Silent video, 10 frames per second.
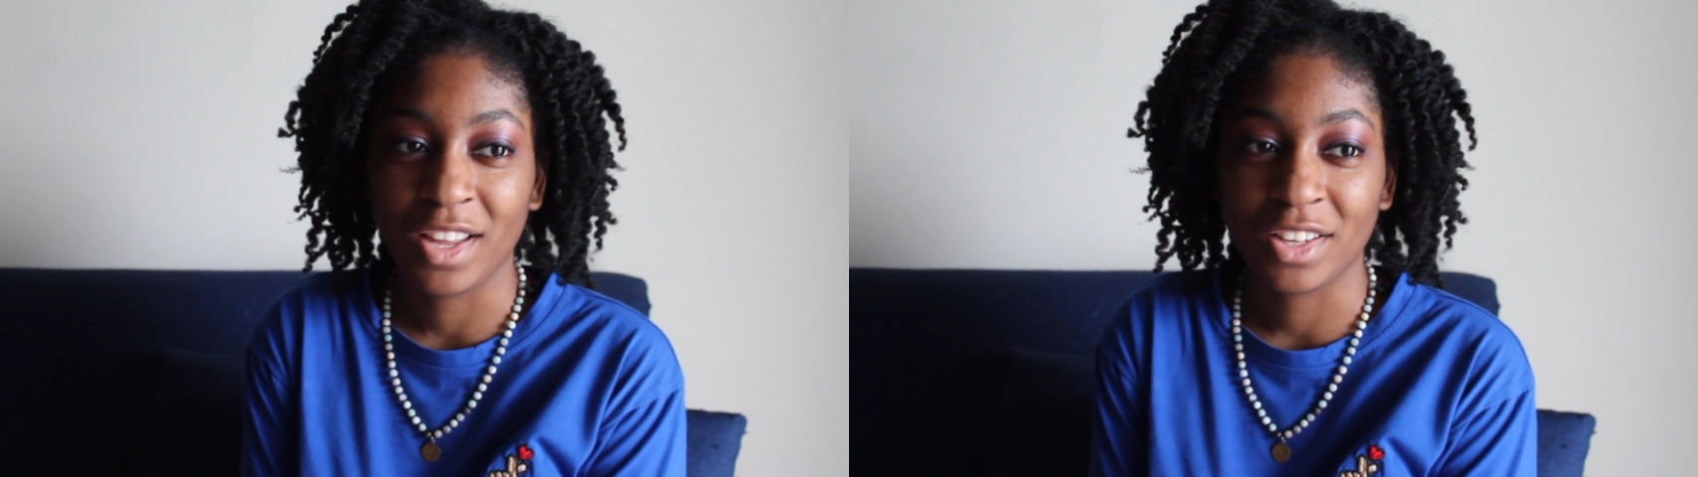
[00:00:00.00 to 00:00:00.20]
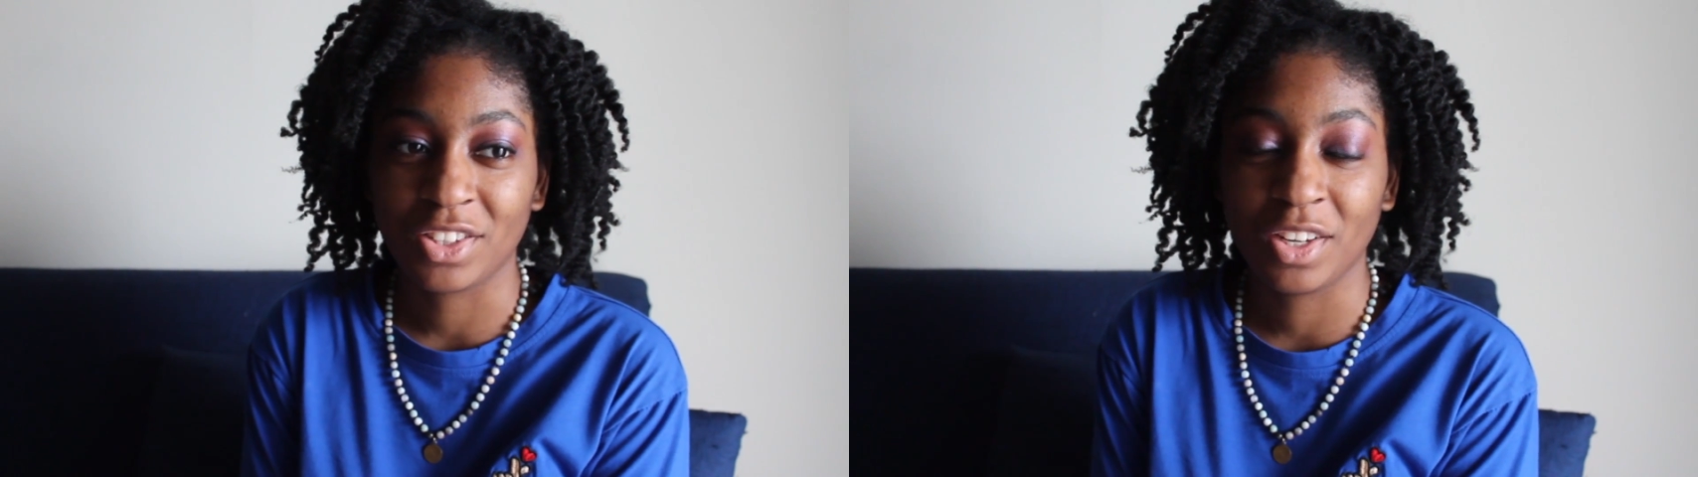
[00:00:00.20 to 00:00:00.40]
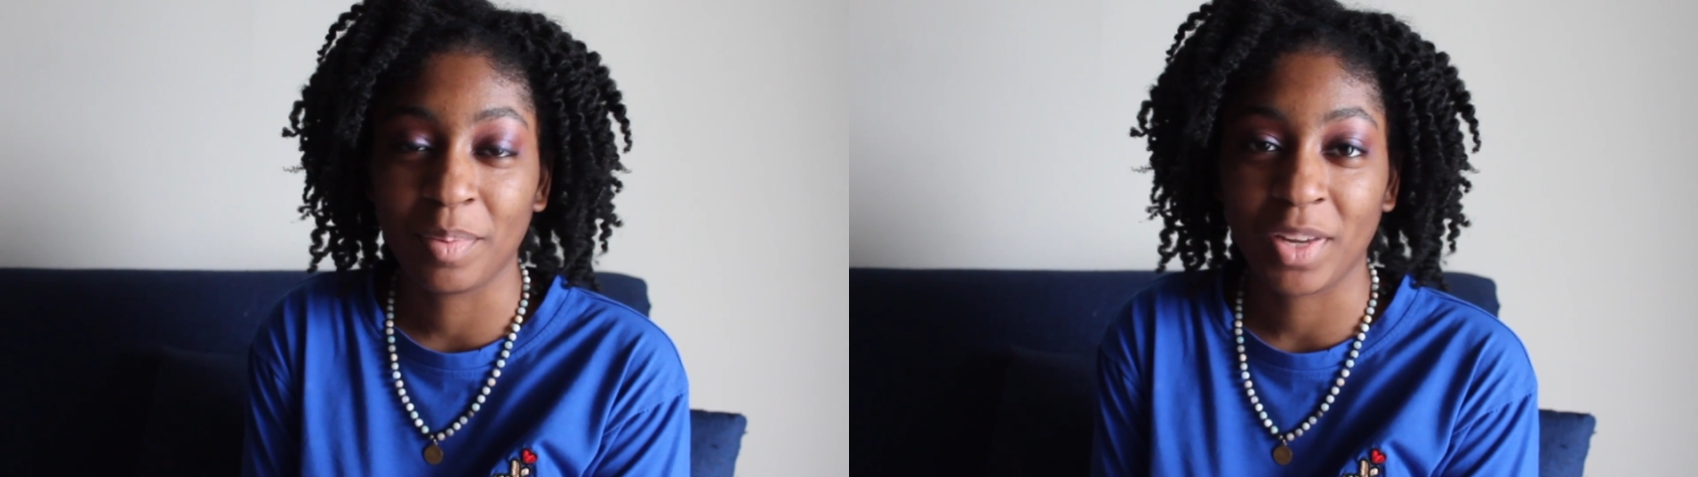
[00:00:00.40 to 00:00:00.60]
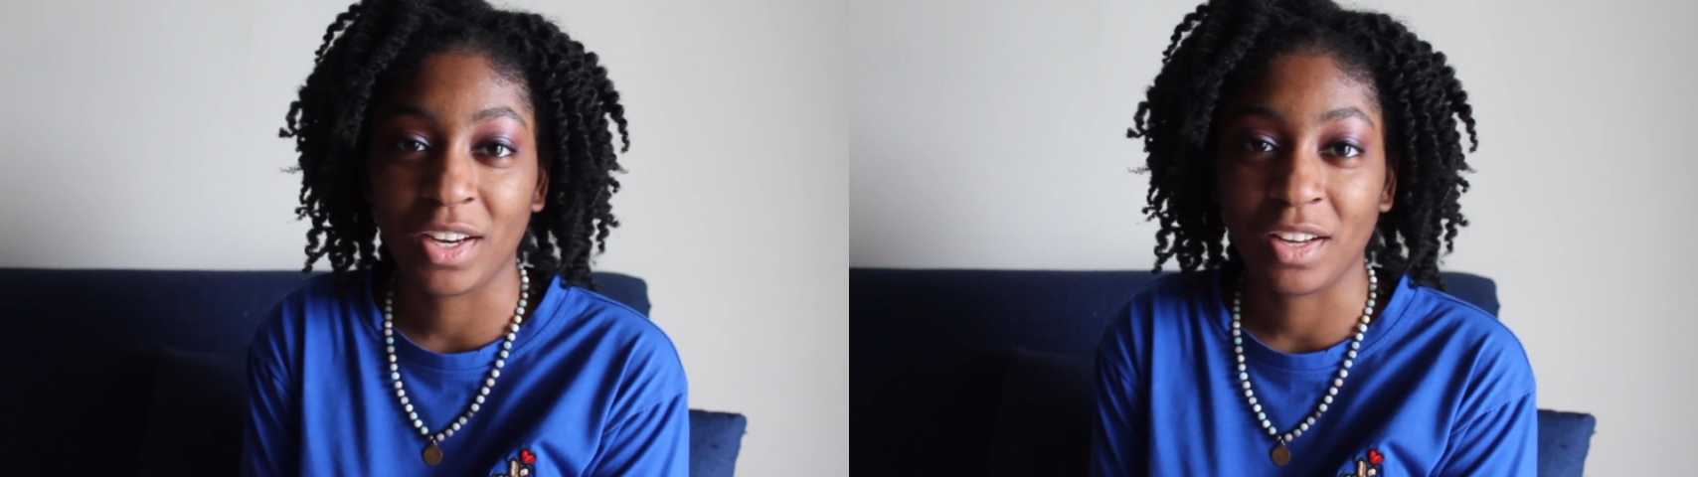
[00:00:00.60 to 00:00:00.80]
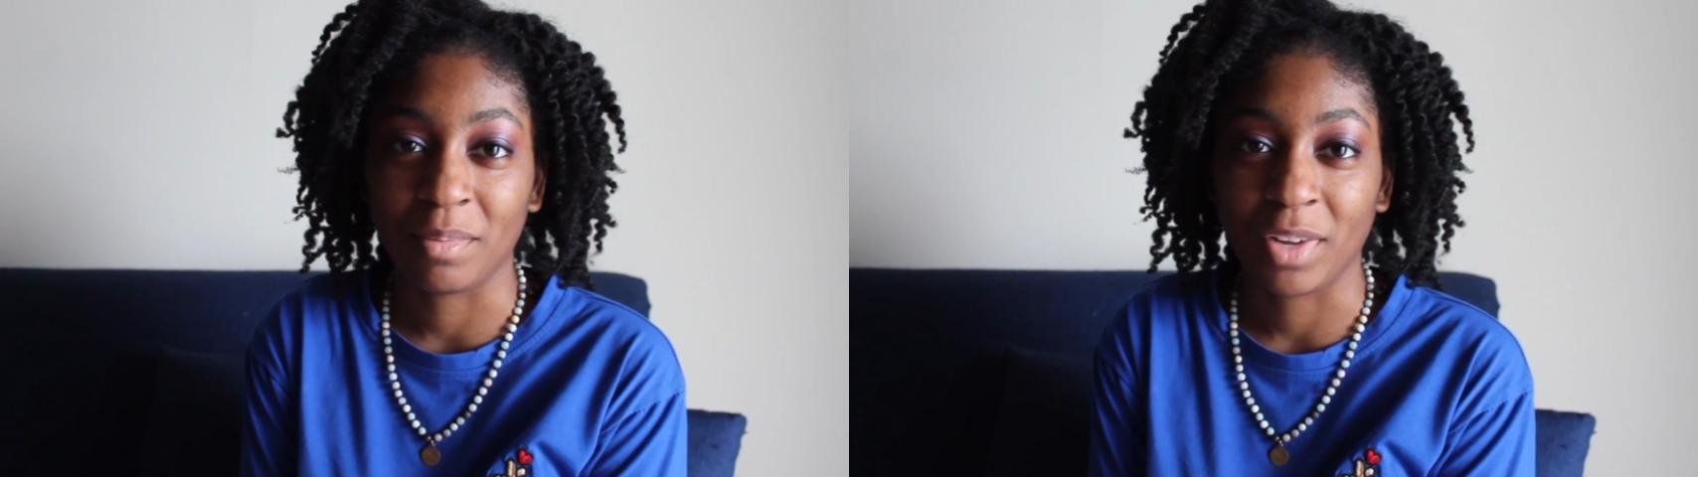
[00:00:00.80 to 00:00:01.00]
She
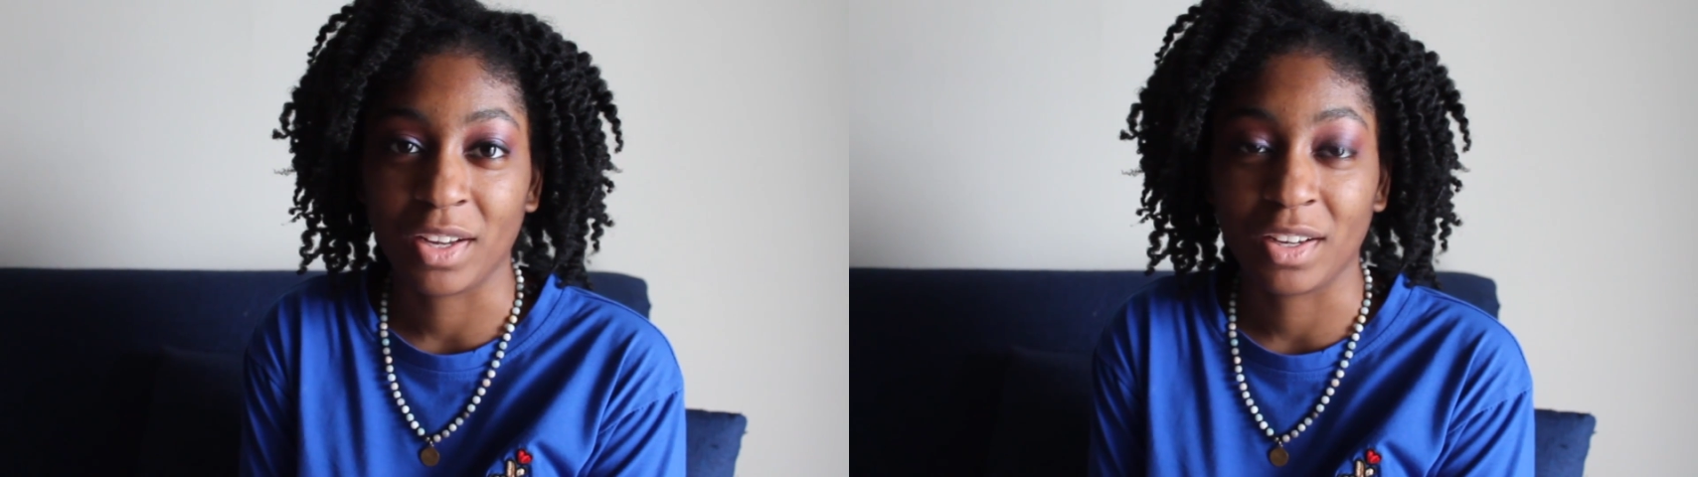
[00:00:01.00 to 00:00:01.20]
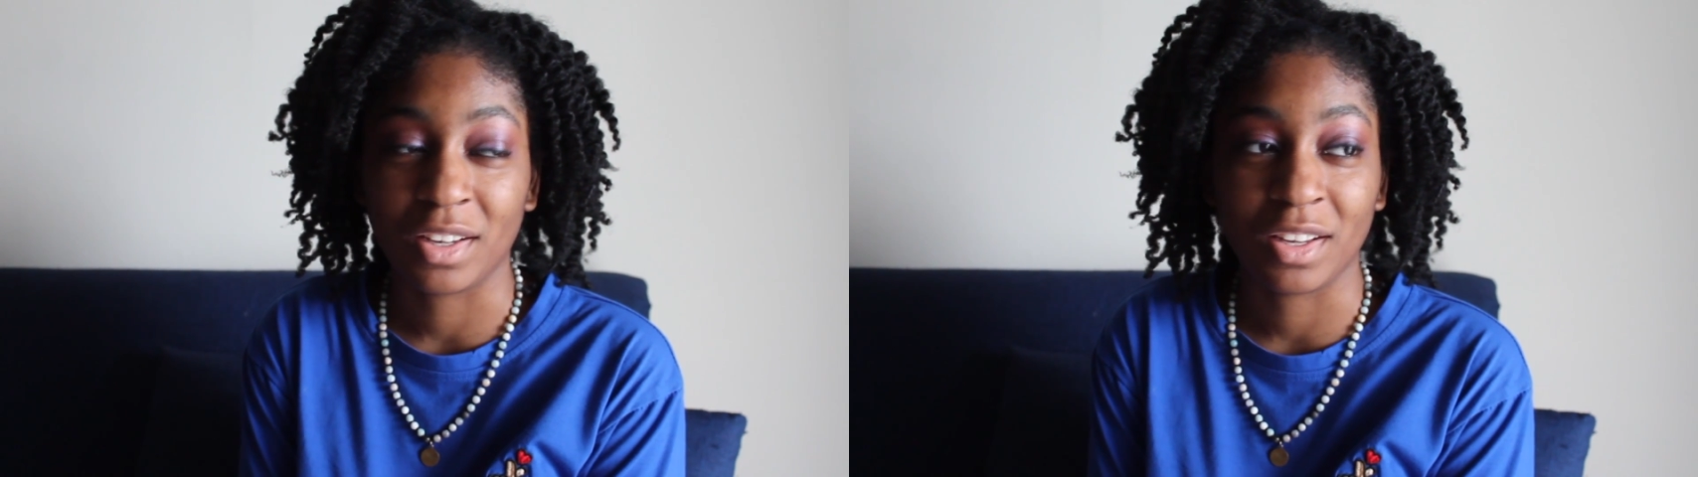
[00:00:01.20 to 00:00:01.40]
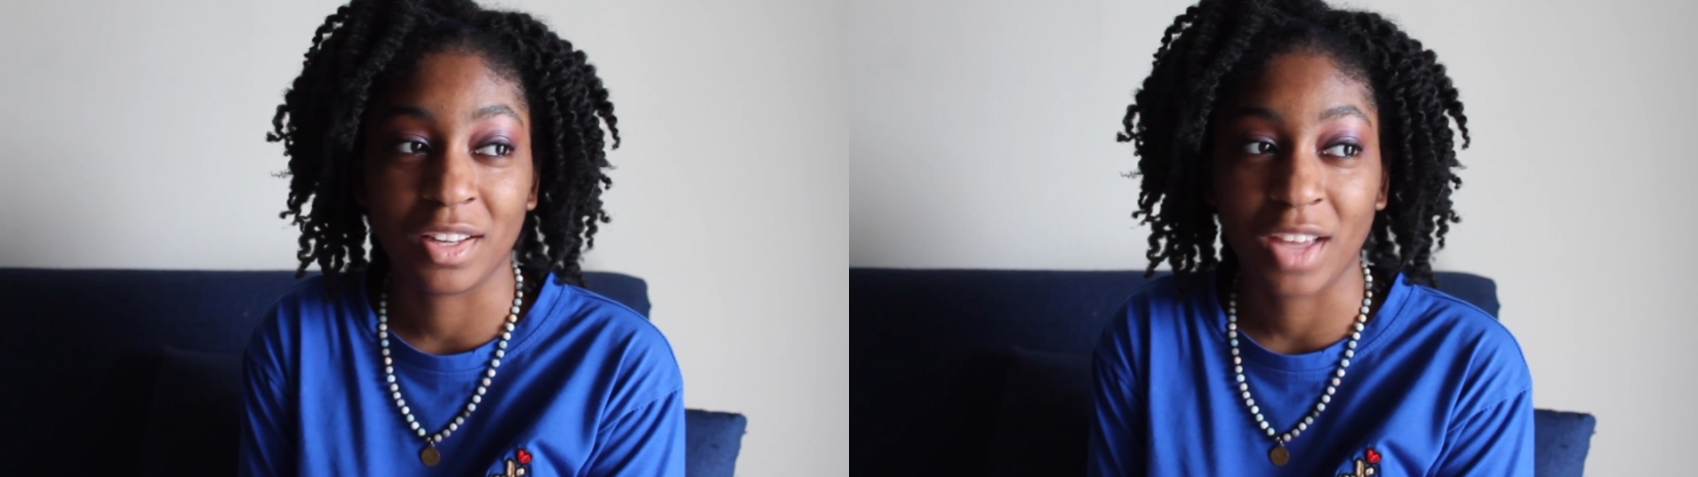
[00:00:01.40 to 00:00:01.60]
played him like a